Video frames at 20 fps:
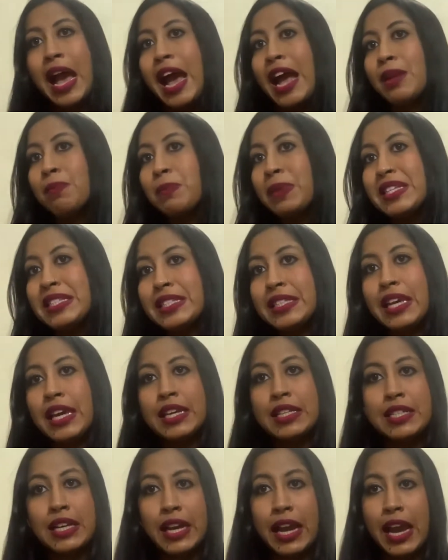and
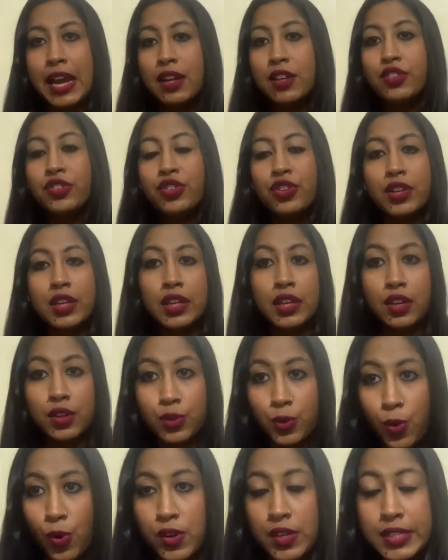BCA is again a
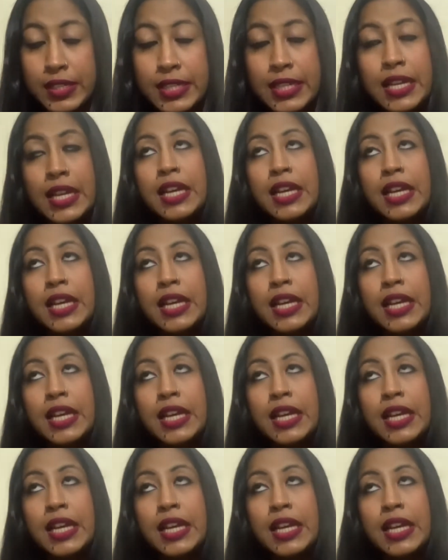three-year course.